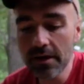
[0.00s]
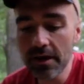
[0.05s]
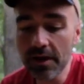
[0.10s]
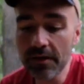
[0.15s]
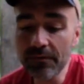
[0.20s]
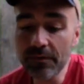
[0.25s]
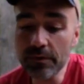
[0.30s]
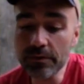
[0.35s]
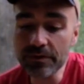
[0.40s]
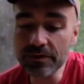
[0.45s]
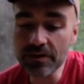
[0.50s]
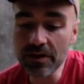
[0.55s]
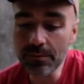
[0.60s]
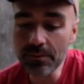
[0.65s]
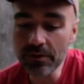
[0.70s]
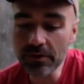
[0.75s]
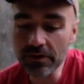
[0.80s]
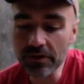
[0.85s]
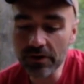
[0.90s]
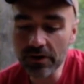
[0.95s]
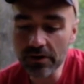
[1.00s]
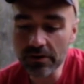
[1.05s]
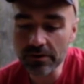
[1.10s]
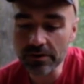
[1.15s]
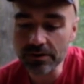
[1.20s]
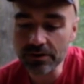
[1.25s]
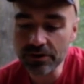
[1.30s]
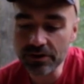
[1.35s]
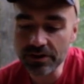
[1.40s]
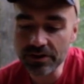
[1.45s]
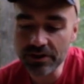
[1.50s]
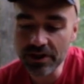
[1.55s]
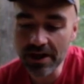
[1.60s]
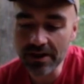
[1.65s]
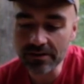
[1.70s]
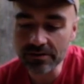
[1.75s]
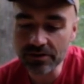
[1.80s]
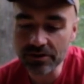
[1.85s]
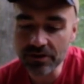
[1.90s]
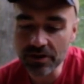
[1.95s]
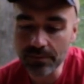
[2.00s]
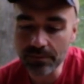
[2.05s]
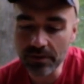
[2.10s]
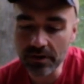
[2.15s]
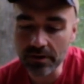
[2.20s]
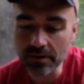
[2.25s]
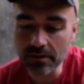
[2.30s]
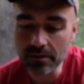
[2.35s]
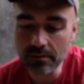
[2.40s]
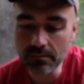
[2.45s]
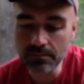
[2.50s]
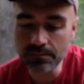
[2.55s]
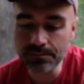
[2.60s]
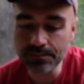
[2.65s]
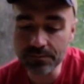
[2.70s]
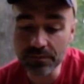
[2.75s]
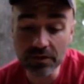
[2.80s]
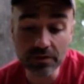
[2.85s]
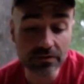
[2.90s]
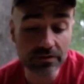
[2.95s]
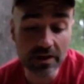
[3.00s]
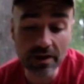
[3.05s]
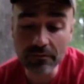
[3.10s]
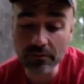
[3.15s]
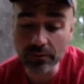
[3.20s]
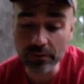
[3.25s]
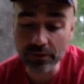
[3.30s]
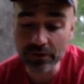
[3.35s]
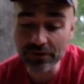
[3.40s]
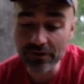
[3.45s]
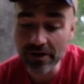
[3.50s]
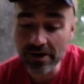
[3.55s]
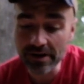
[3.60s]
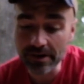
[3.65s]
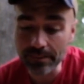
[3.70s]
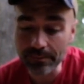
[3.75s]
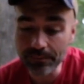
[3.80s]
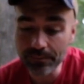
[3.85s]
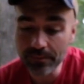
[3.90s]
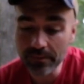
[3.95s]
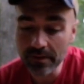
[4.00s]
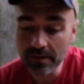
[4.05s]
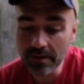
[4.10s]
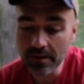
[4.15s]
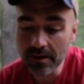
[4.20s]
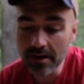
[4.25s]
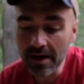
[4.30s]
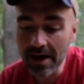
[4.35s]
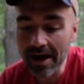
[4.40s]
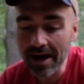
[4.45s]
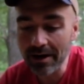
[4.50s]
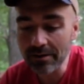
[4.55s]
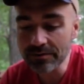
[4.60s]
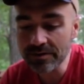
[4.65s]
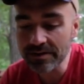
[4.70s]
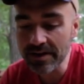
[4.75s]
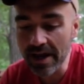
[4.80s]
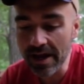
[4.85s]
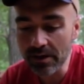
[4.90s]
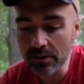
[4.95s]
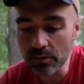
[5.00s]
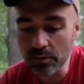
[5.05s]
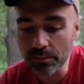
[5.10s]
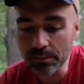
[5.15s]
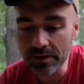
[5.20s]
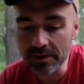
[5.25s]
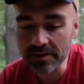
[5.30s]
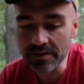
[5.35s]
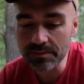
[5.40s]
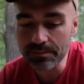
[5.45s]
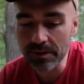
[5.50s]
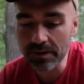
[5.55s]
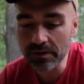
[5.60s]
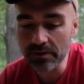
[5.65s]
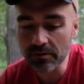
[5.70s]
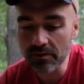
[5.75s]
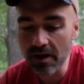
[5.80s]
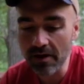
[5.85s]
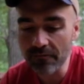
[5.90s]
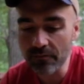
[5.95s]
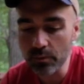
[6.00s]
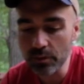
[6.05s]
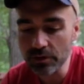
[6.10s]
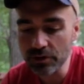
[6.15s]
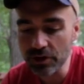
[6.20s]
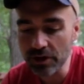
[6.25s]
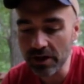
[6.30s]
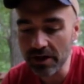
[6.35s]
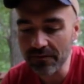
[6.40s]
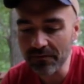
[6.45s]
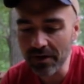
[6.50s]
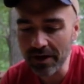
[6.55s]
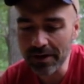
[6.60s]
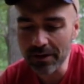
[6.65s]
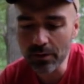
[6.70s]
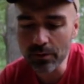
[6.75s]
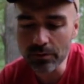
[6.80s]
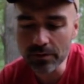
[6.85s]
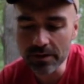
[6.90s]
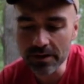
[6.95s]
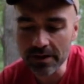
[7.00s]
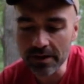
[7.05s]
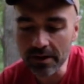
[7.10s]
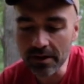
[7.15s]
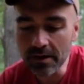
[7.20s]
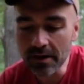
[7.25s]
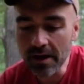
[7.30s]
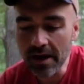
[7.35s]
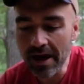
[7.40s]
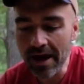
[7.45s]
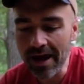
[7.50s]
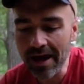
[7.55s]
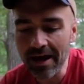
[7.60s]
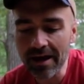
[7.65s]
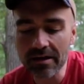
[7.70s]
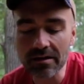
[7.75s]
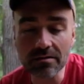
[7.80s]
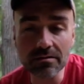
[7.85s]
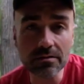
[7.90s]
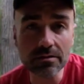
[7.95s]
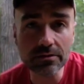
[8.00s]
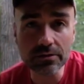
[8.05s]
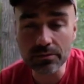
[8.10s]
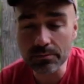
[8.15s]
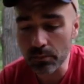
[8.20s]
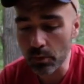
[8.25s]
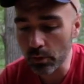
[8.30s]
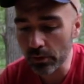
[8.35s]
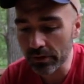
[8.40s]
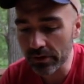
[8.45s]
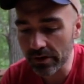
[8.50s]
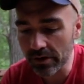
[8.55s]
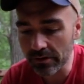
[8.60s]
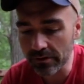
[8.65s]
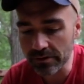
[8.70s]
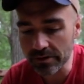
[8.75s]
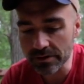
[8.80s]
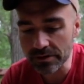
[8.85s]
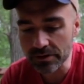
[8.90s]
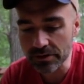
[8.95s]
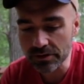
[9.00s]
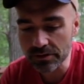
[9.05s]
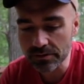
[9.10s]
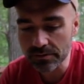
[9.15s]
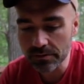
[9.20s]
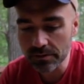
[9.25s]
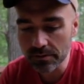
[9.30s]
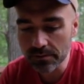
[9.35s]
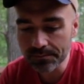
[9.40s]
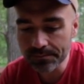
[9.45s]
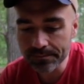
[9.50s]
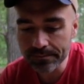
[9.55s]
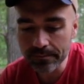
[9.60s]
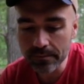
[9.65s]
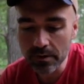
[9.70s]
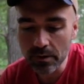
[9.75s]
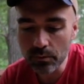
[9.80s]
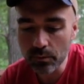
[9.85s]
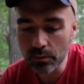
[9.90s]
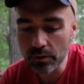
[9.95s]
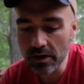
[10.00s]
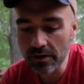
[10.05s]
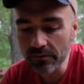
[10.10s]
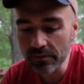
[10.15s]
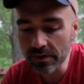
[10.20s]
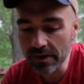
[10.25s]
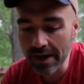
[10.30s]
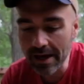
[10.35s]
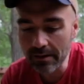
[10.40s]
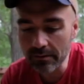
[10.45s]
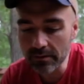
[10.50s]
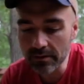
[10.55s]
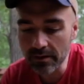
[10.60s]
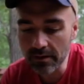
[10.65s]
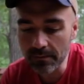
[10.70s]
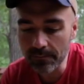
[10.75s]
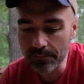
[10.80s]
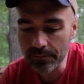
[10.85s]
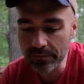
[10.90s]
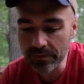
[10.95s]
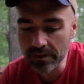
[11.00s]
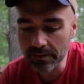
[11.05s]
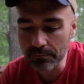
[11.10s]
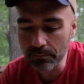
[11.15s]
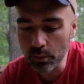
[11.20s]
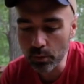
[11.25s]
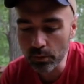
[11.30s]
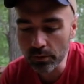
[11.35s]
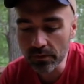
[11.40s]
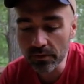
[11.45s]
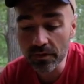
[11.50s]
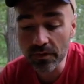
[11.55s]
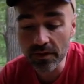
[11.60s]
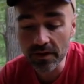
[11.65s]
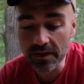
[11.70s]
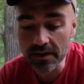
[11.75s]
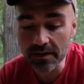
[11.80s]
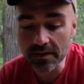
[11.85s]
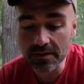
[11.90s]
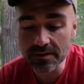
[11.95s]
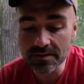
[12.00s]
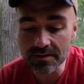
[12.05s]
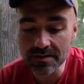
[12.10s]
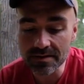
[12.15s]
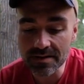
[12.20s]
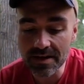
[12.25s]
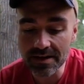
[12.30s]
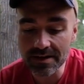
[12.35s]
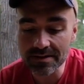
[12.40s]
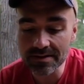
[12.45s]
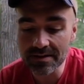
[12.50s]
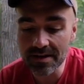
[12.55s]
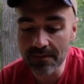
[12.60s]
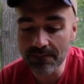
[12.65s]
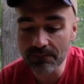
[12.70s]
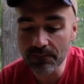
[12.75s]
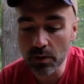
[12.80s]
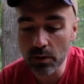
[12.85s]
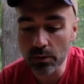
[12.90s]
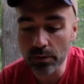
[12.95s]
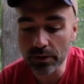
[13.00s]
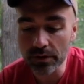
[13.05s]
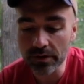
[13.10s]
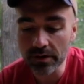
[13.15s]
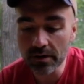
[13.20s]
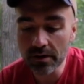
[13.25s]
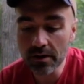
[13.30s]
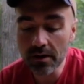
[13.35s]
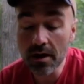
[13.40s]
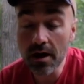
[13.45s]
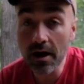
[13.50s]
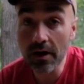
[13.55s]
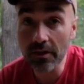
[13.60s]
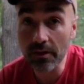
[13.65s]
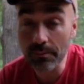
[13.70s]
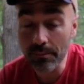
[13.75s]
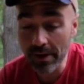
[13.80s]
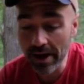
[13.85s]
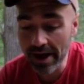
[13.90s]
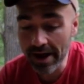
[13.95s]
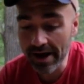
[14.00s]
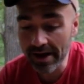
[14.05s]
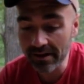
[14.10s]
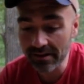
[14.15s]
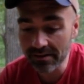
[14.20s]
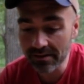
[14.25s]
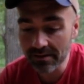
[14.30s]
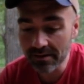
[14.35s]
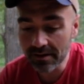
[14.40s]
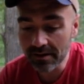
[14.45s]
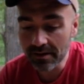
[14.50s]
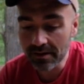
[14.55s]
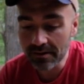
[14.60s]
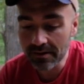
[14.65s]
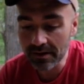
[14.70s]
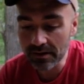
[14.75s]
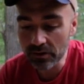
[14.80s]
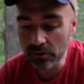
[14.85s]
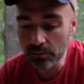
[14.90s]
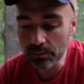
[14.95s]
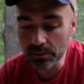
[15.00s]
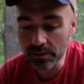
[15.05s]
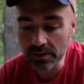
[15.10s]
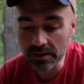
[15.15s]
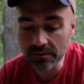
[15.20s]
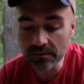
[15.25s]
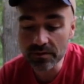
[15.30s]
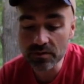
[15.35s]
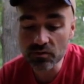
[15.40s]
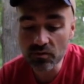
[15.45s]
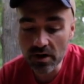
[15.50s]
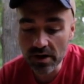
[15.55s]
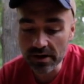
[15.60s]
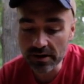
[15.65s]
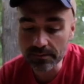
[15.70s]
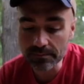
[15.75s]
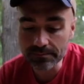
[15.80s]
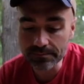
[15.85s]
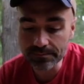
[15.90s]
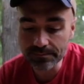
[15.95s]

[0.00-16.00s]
If you summon your courage to challenge something, You'll never regret it. How sad it would be to spend your life wishing, if I had only had a little more courage. Whatever the outcome, the important thing is to take a step forward on the path that you believe is right.